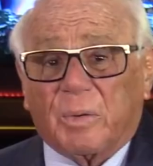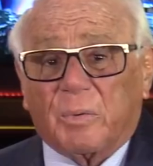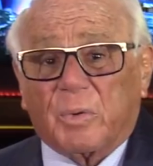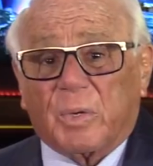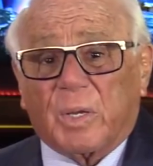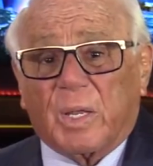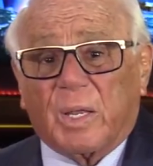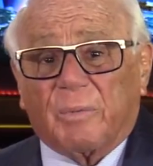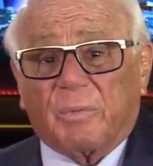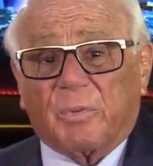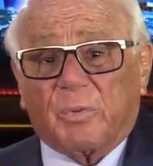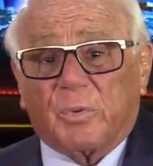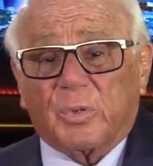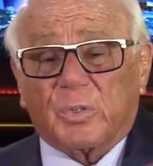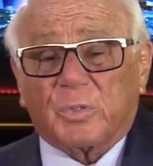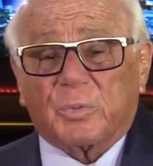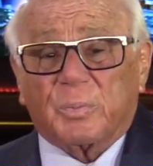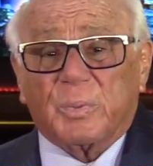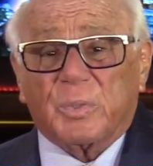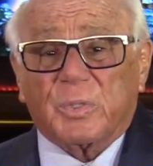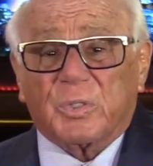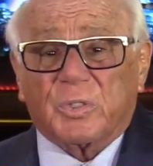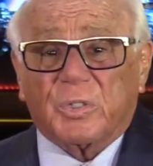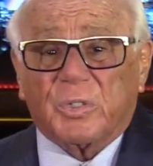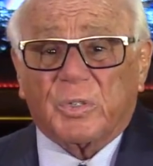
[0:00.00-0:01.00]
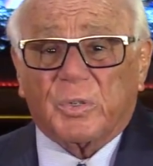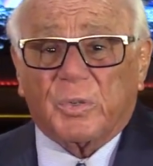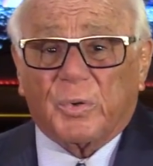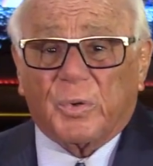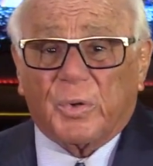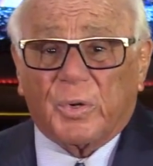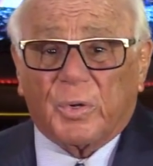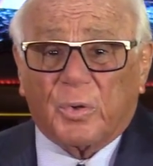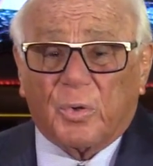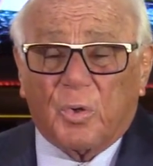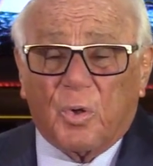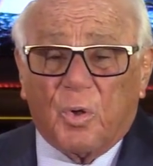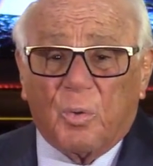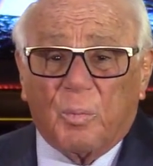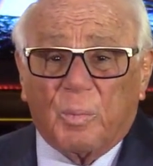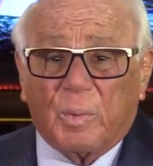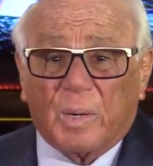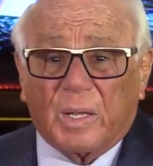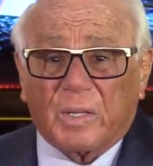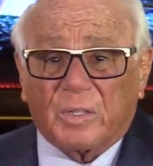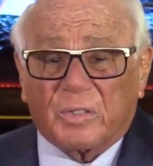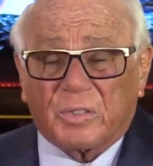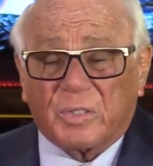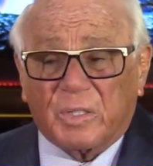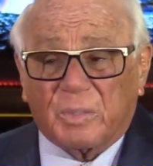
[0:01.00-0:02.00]
have Christmas dinner at home, and
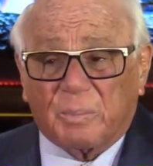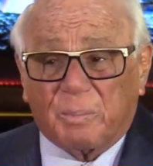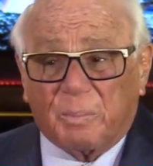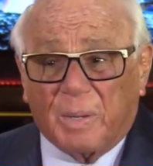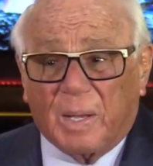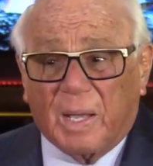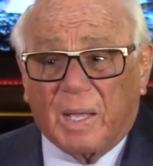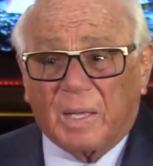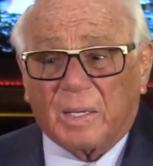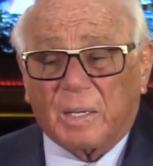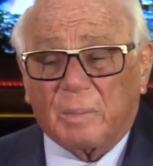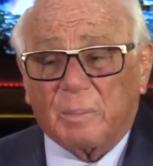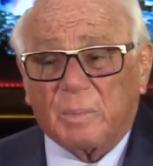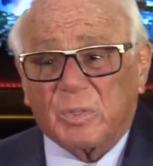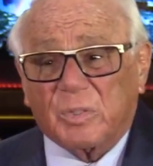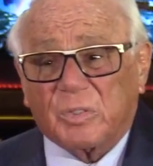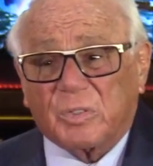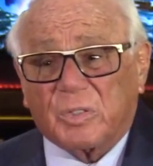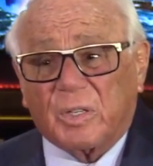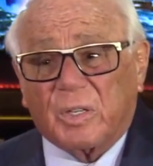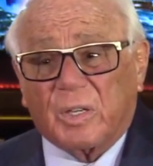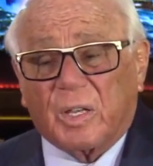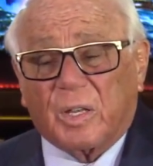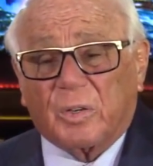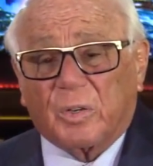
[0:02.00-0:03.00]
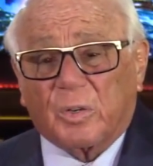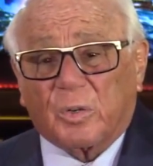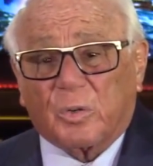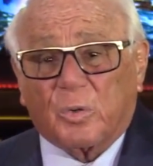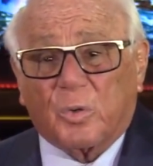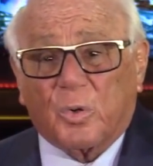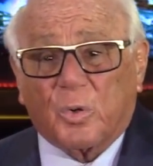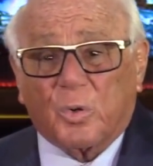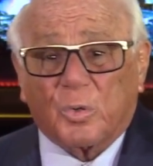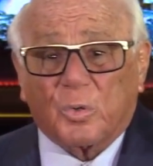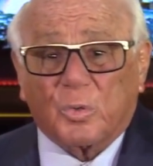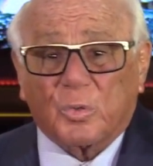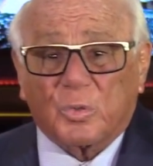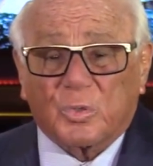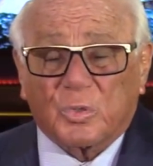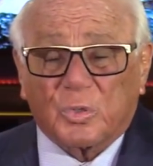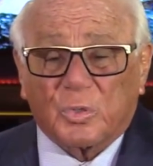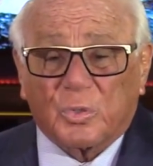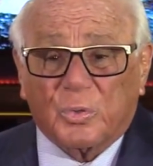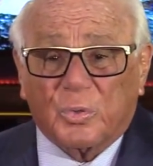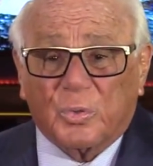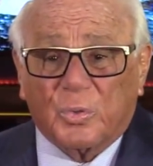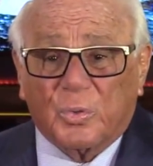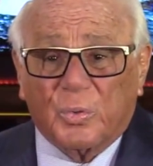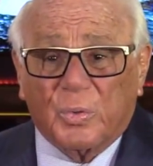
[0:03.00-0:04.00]
I'd say, "Pa, let me stay on the corner
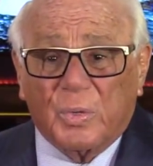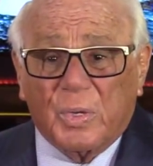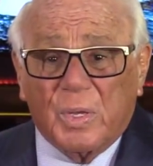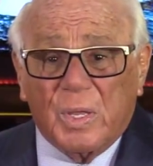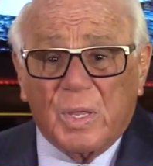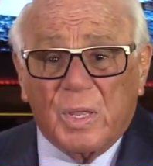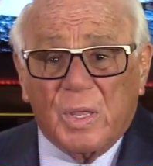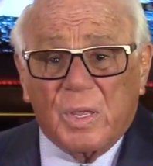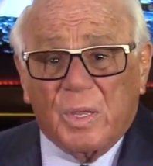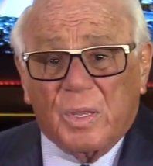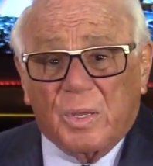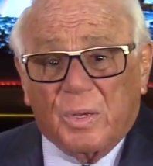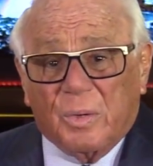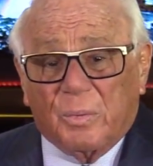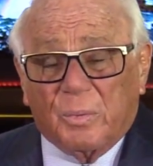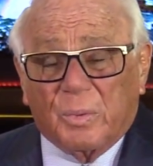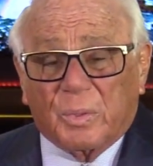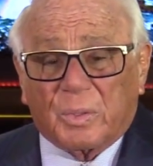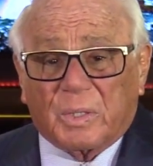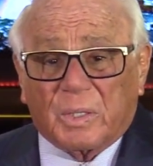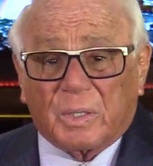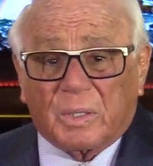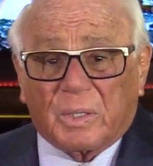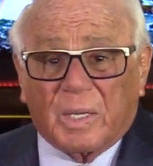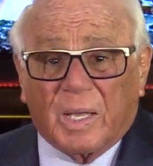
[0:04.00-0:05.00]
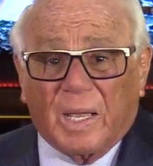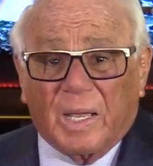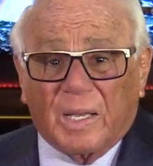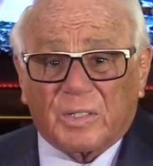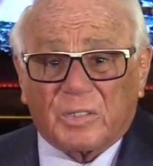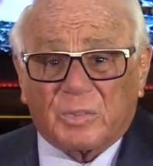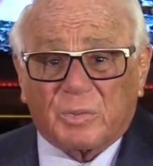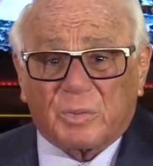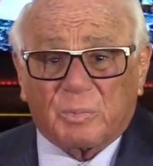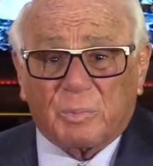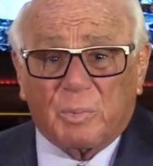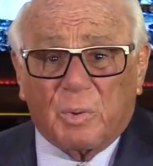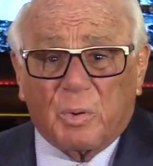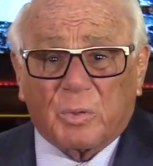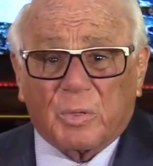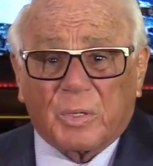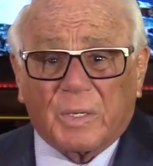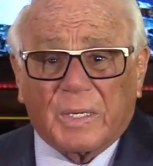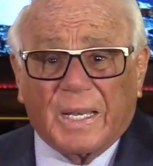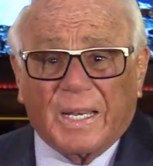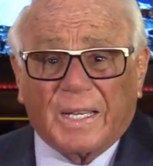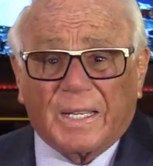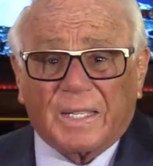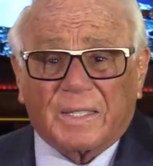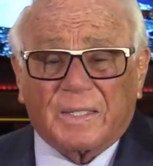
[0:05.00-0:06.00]
saloon with the guys smoking
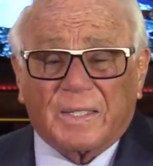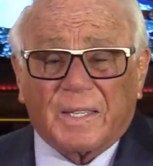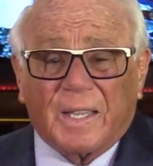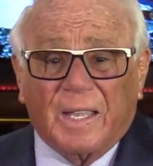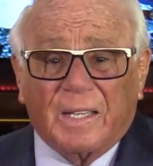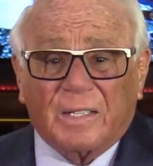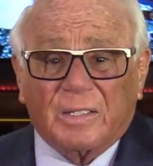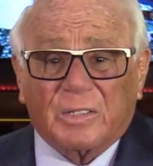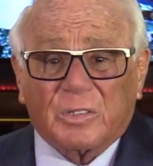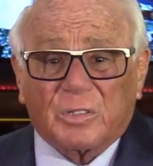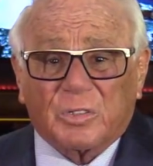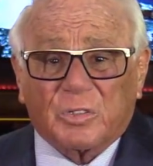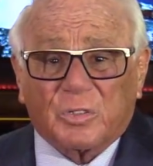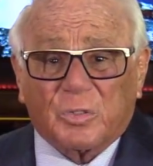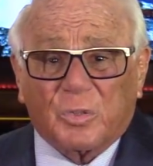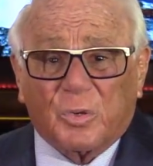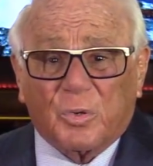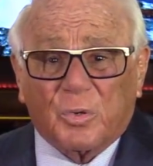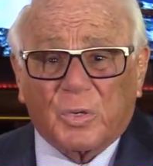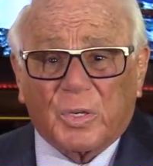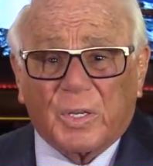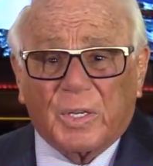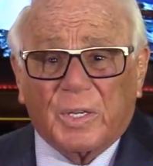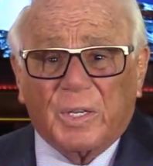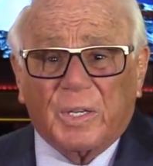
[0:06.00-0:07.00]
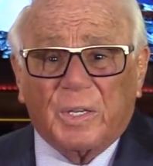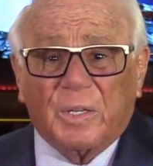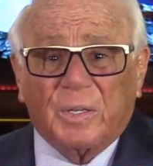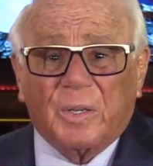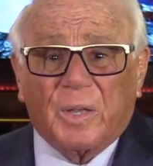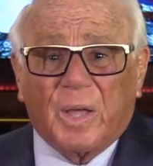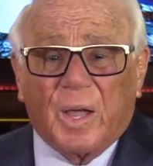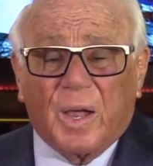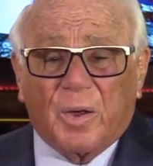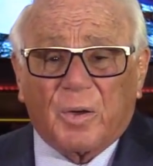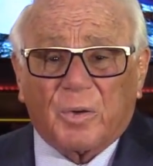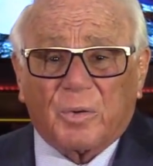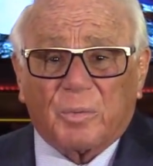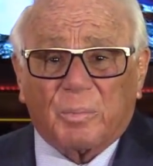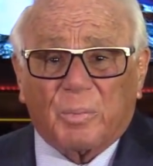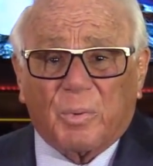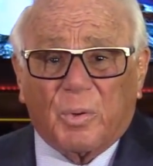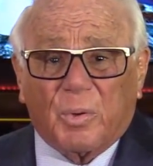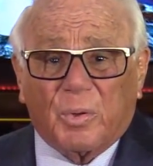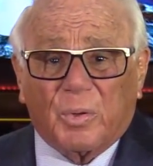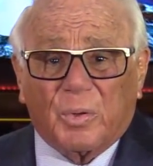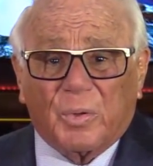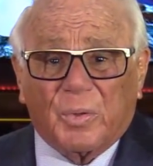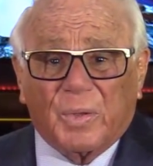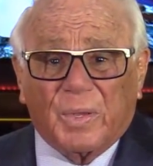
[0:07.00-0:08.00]
that Italian stogie and eating a
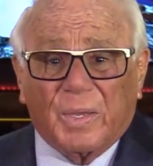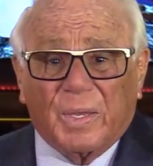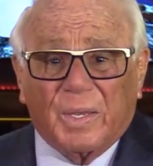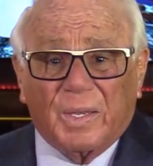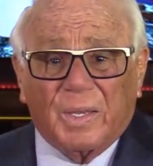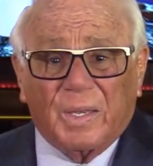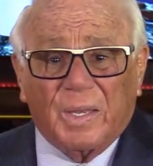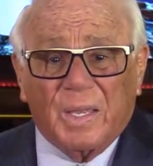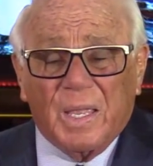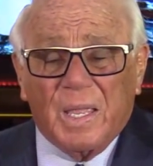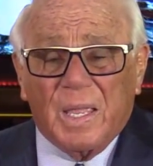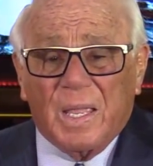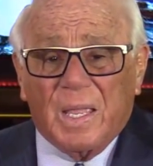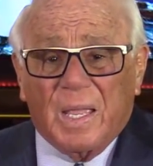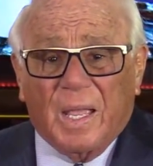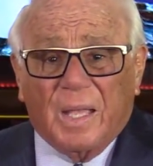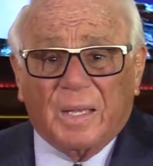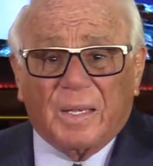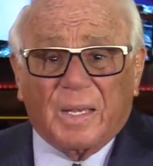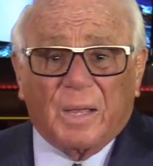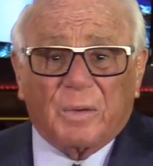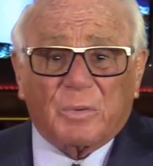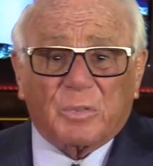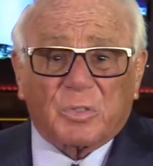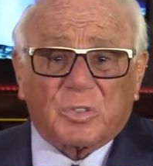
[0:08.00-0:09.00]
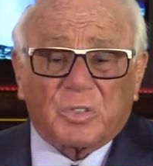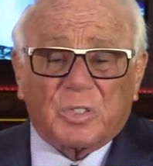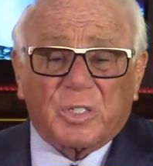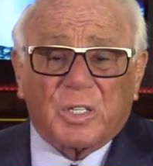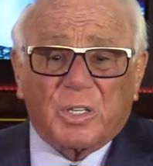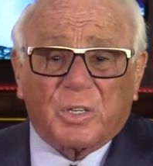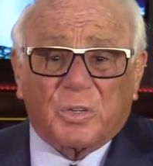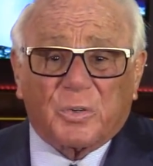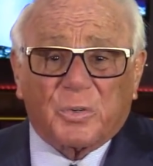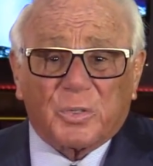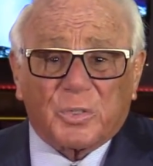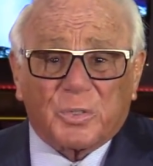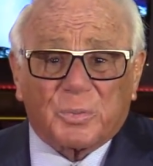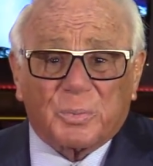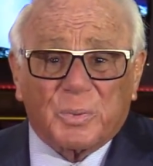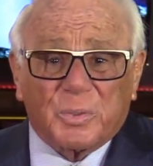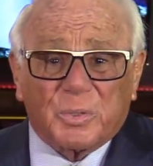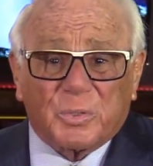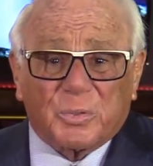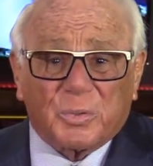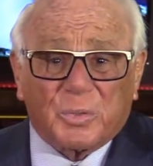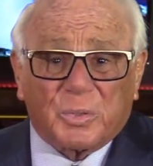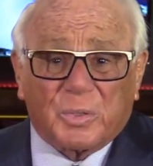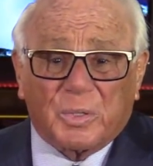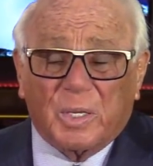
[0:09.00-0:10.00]
hard-boiled egg," and I would stay Christmas
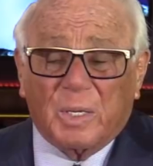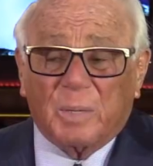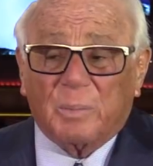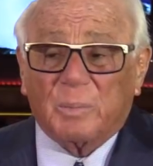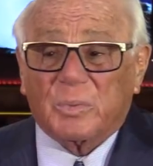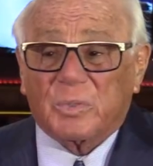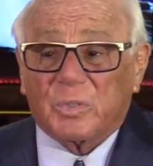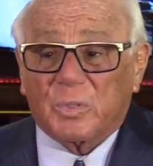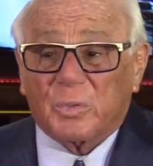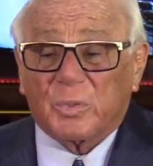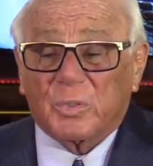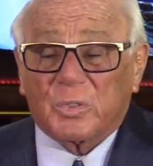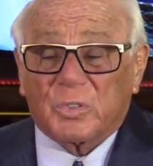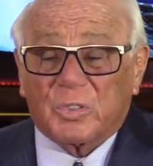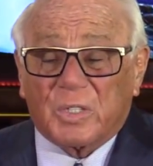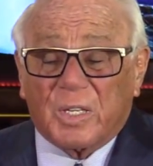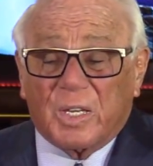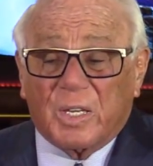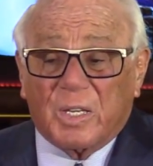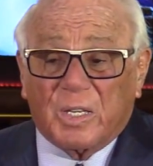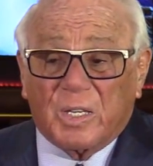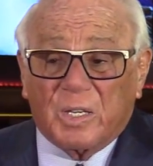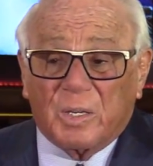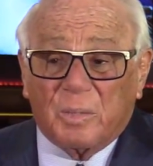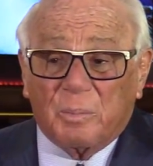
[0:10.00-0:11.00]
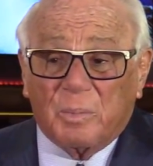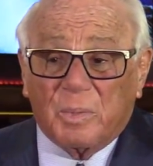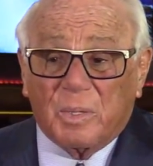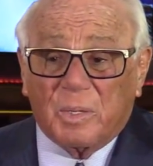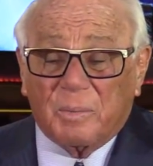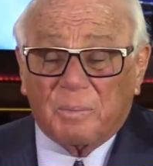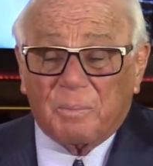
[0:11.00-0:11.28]
with them. So it stayed in me.